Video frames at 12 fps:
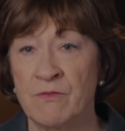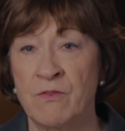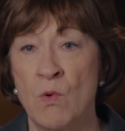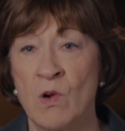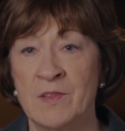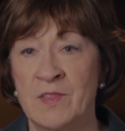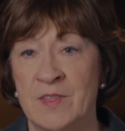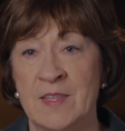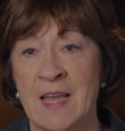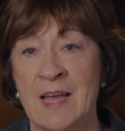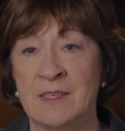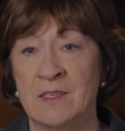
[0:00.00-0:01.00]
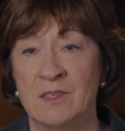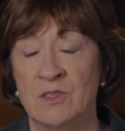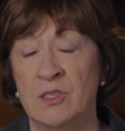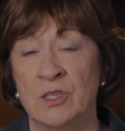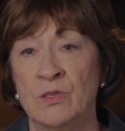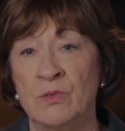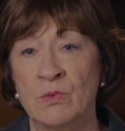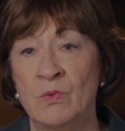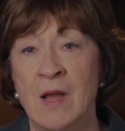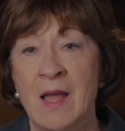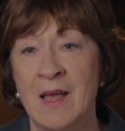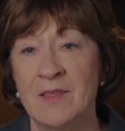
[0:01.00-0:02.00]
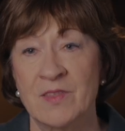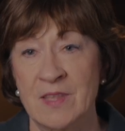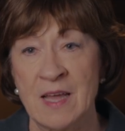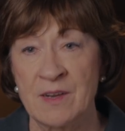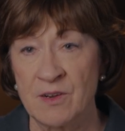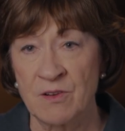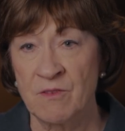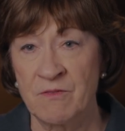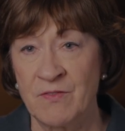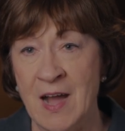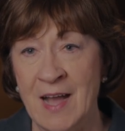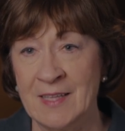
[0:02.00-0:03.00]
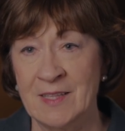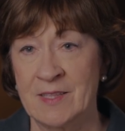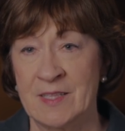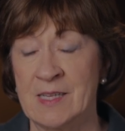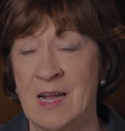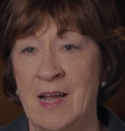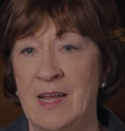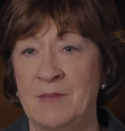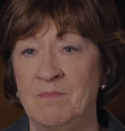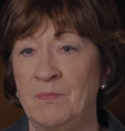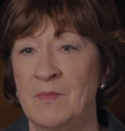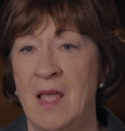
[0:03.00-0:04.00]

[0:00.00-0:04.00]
Ford sent to Senator Feinstein